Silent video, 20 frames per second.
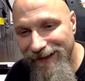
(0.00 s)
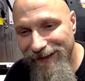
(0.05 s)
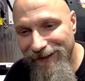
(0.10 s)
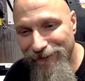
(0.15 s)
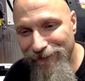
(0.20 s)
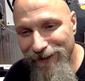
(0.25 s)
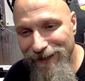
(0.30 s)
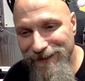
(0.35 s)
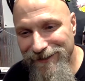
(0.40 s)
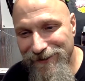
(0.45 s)

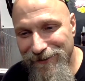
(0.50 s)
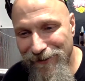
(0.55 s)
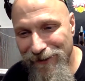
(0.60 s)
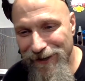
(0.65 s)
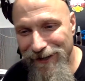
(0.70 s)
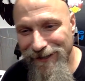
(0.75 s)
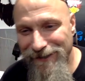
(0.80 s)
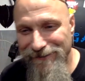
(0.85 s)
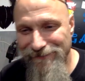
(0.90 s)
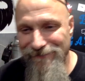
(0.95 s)

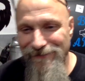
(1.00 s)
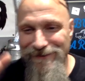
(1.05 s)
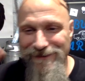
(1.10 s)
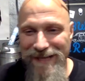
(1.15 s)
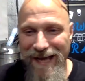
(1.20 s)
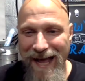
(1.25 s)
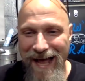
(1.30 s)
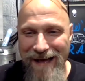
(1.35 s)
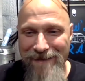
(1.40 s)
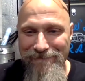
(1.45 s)
Chris, what's
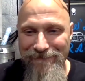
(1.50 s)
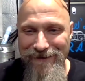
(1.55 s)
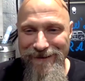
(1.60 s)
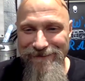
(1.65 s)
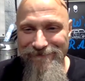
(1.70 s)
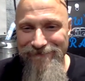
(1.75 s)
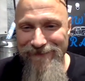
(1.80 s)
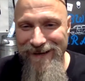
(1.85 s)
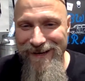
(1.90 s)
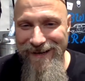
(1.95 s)

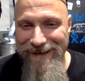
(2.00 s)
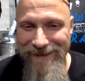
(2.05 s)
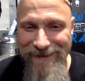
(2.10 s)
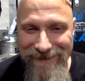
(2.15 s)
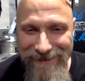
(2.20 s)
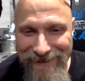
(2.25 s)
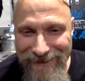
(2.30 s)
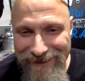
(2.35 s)
happening, man?